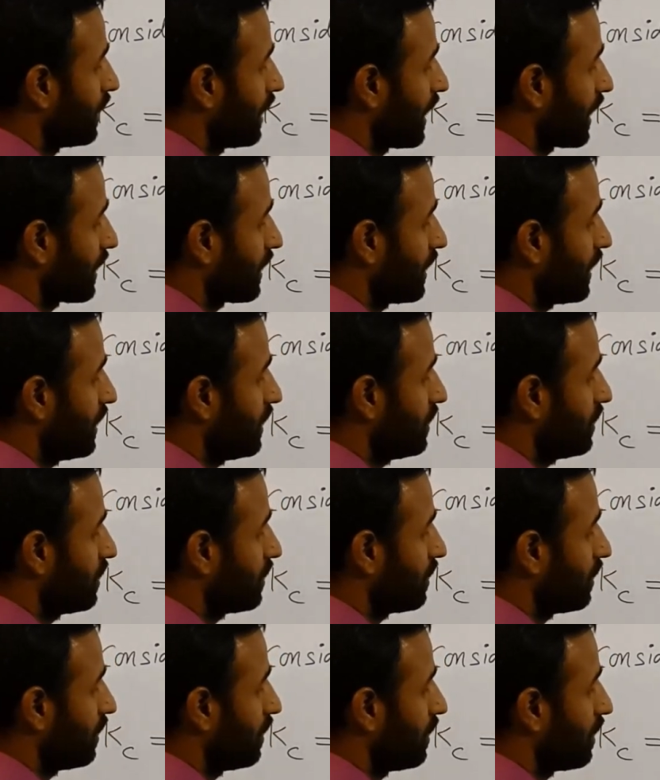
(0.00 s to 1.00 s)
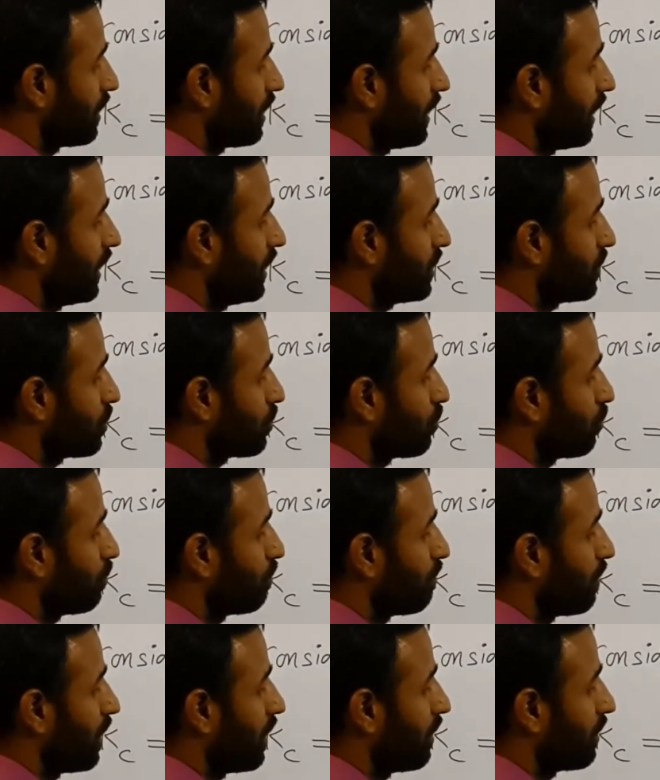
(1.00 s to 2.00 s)
reactants raised
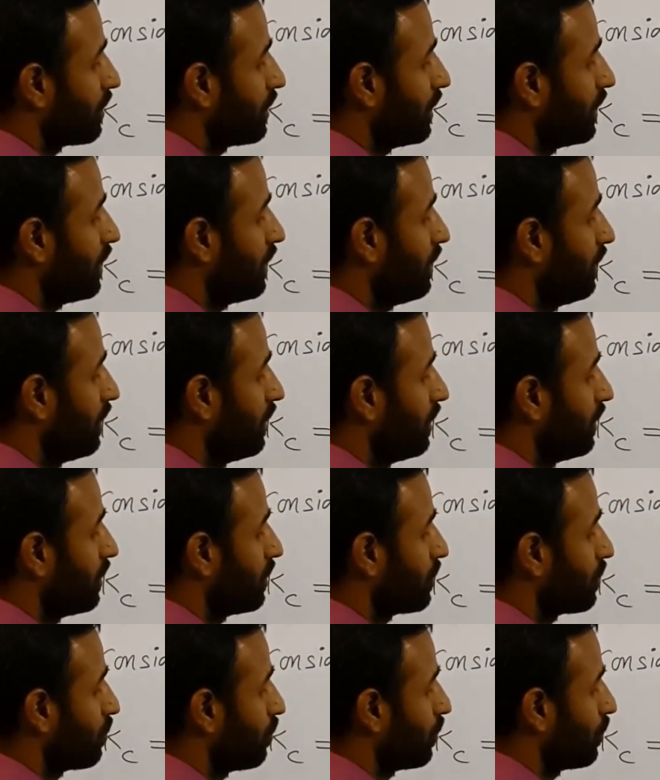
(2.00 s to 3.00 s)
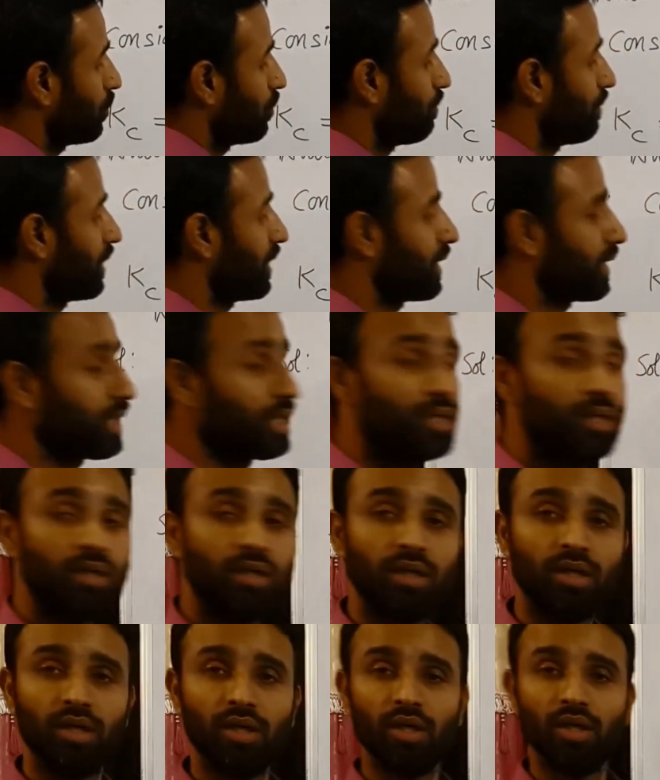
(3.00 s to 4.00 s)
to power their stoichiometric
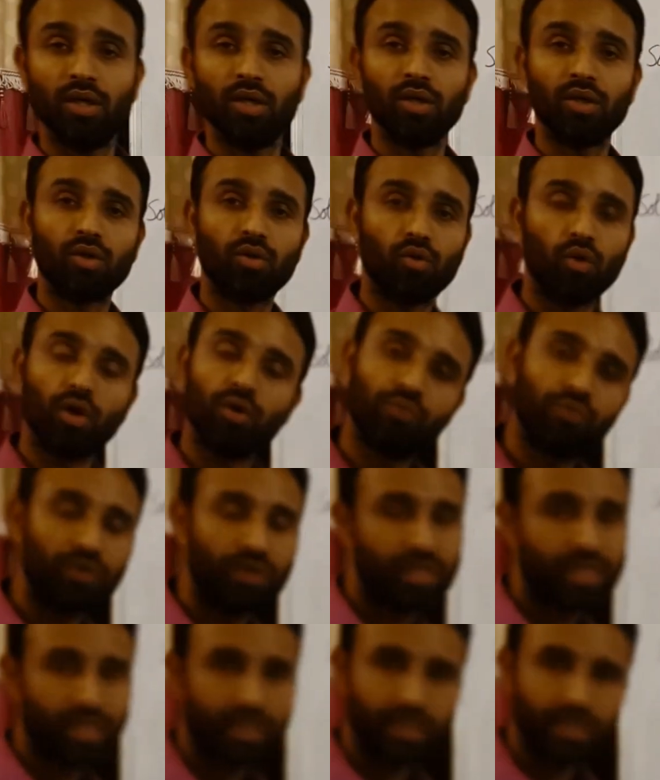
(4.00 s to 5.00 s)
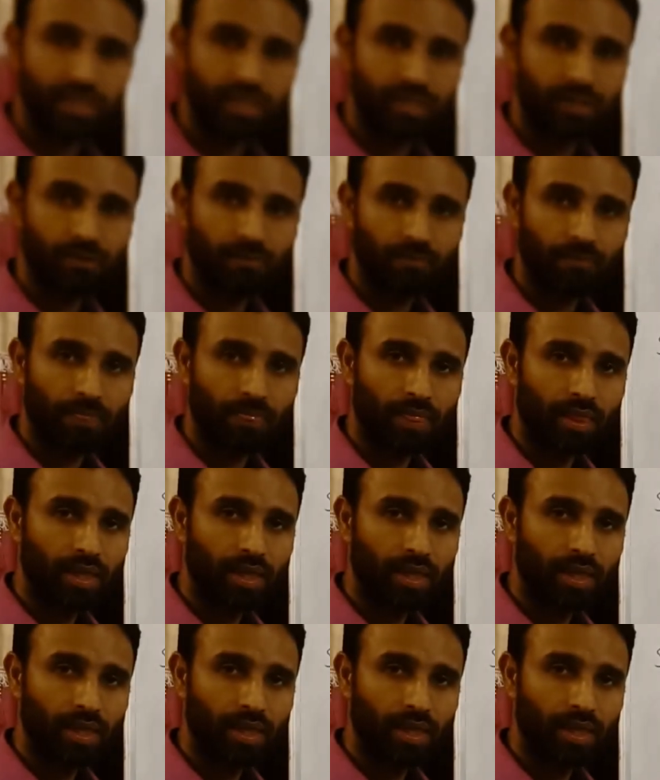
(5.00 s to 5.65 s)
coefficients.